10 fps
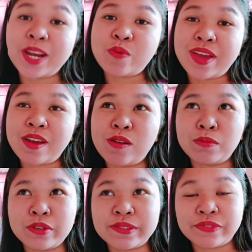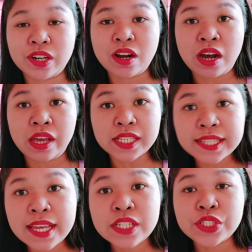by the way, I almost forgot it.
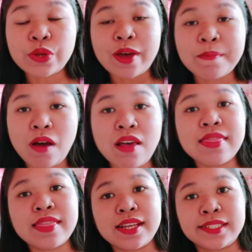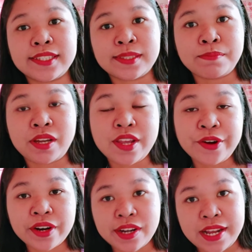So I bought this
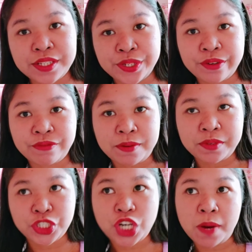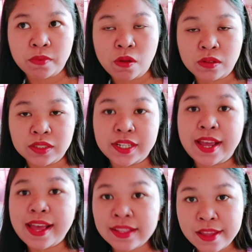money organizer from a shop called
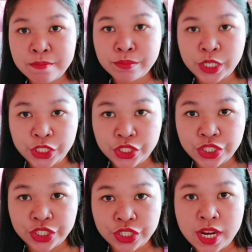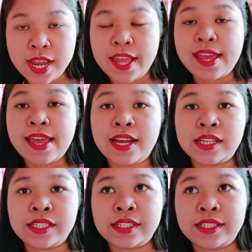LM Merch.
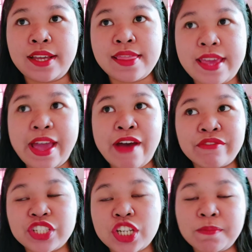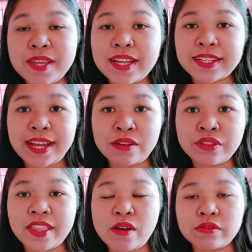And they have a Shopee
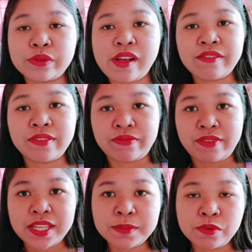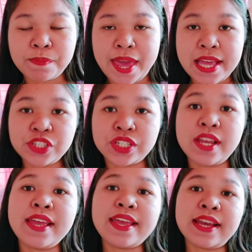account. They also have a Facebook
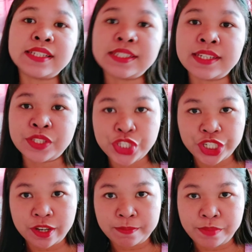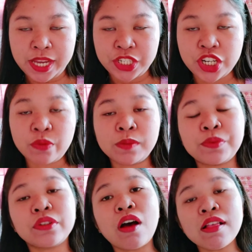page and an Instagram page. I will
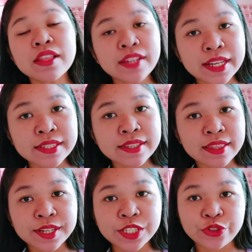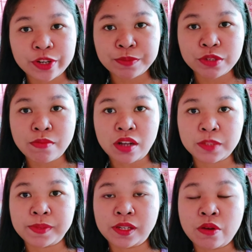put all the links in the description
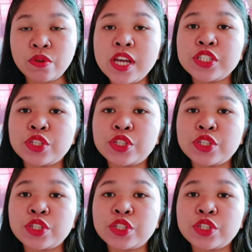box below